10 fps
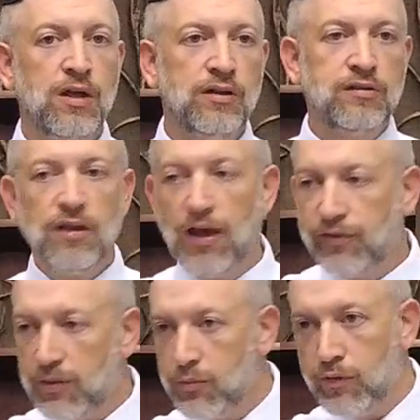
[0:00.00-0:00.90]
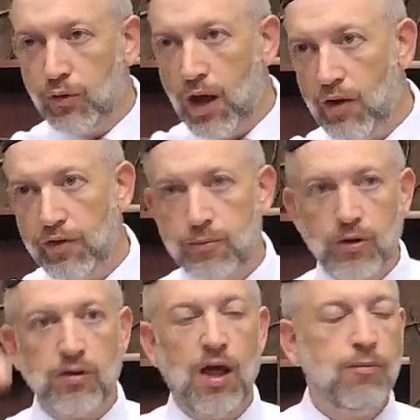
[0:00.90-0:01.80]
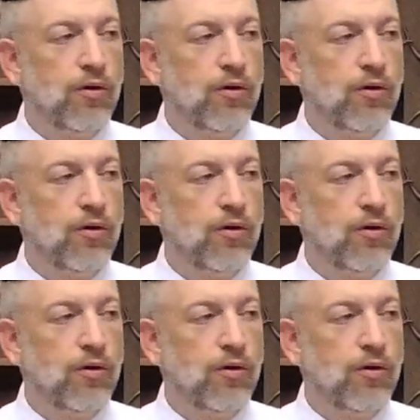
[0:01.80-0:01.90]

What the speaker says: You still have to move around them or climb